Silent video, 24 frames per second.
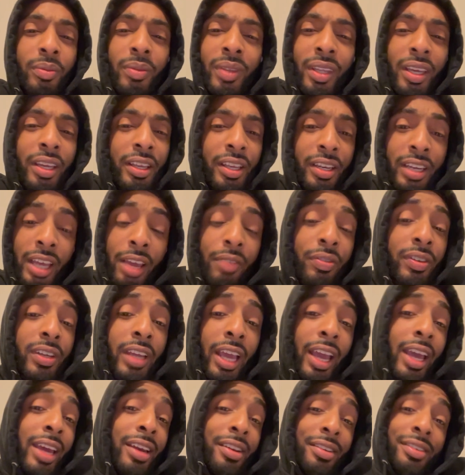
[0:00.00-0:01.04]
He definitely
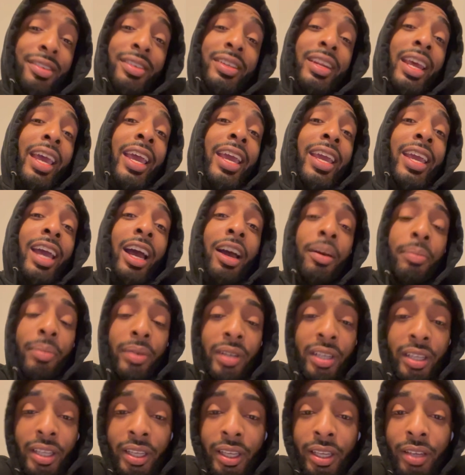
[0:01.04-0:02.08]
had his day, I
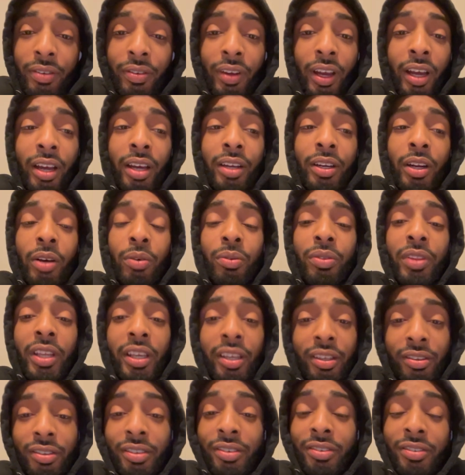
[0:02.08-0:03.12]
believe. I don't think
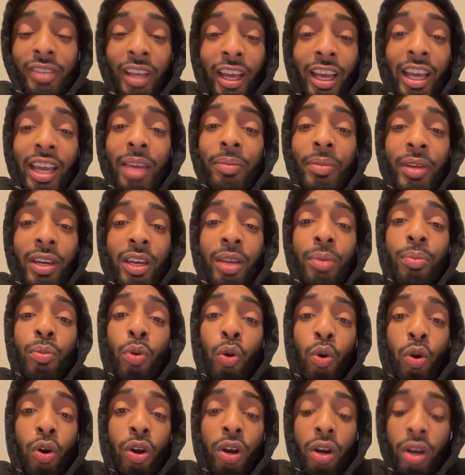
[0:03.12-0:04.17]
it's his time
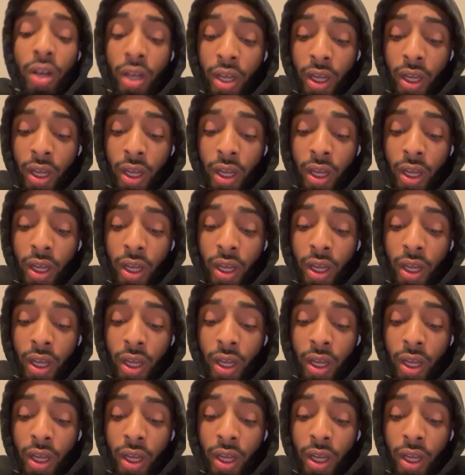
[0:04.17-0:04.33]
anymore.